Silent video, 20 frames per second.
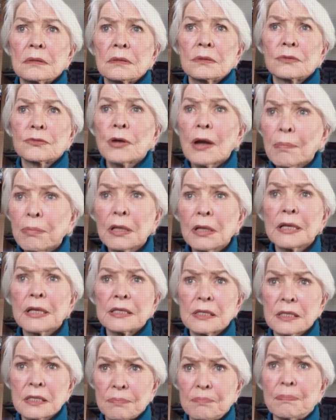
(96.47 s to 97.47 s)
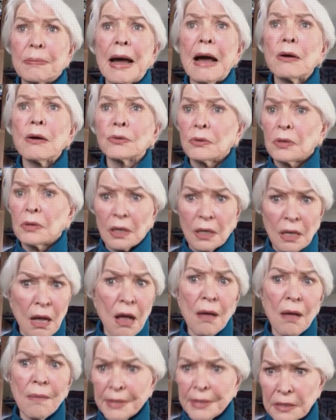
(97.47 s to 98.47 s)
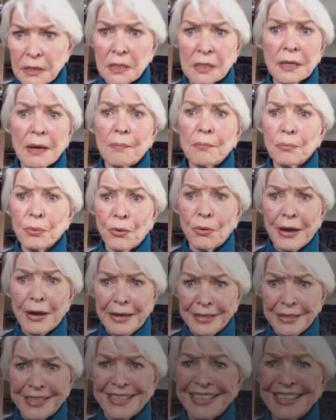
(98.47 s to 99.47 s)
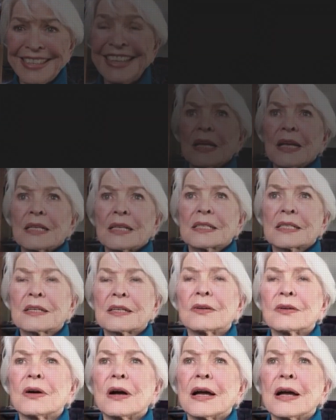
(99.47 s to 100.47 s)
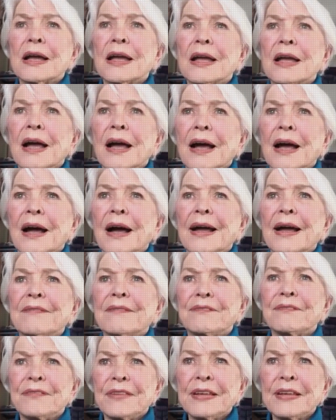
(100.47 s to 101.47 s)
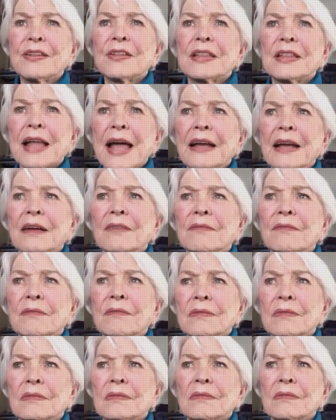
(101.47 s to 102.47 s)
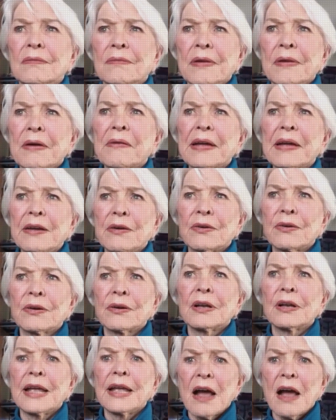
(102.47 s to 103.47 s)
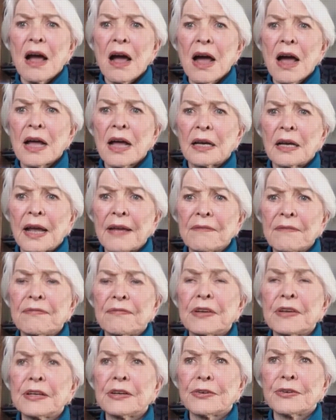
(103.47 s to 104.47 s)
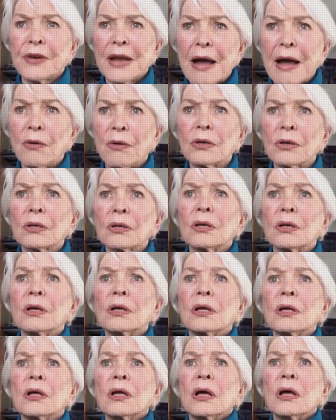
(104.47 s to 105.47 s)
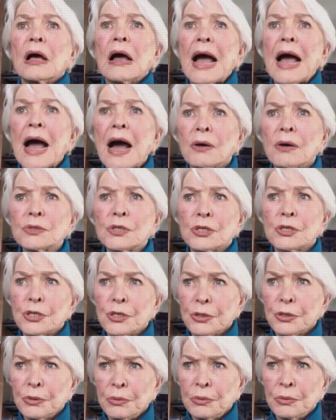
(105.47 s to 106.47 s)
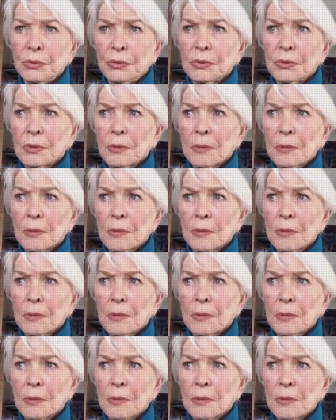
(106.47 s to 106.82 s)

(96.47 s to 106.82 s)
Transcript: trouble is bound to come at some point. So I feel like very early on, I figured out how to